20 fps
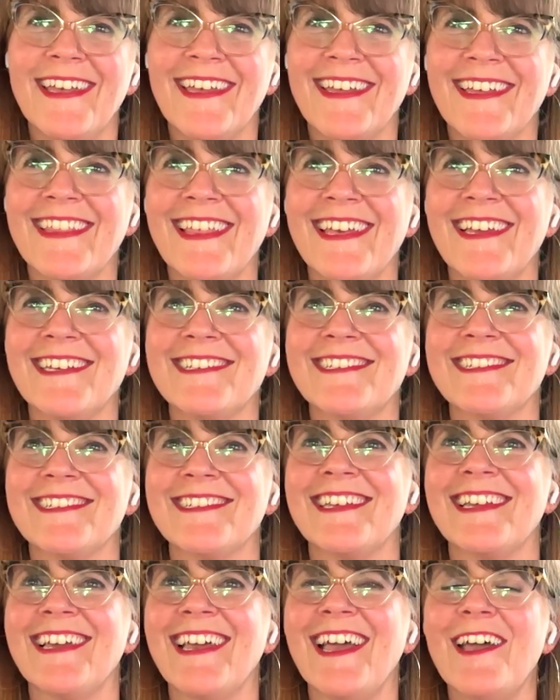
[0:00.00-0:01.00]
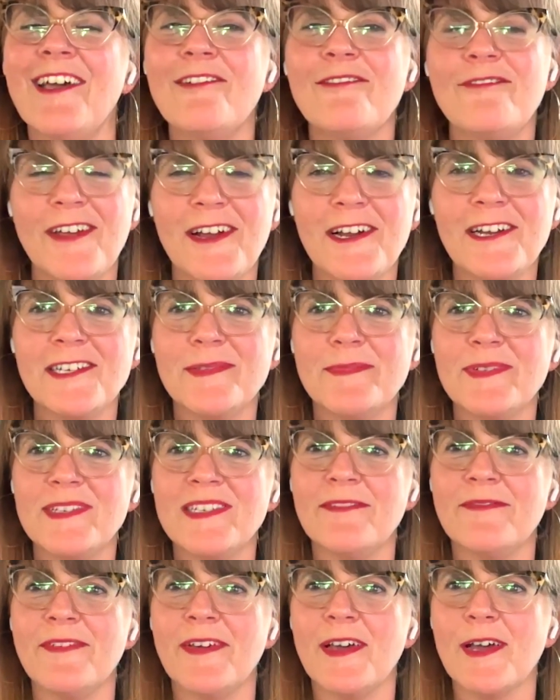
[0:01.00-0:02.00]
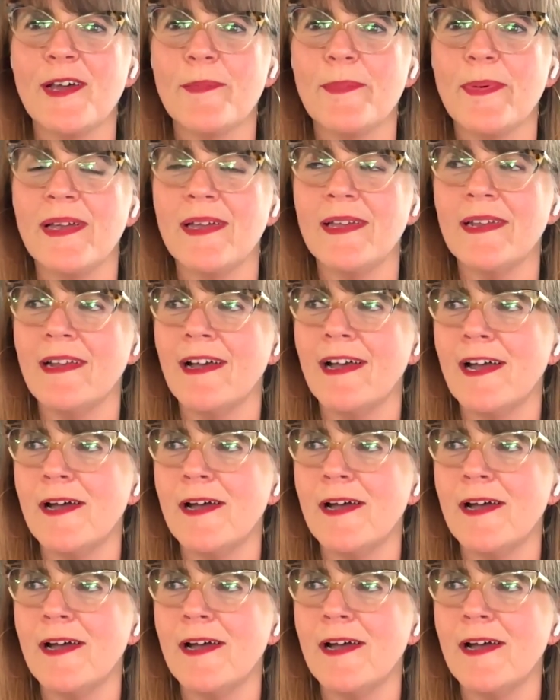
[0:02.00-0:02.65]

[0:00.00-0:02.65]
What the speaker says: This is very specific, but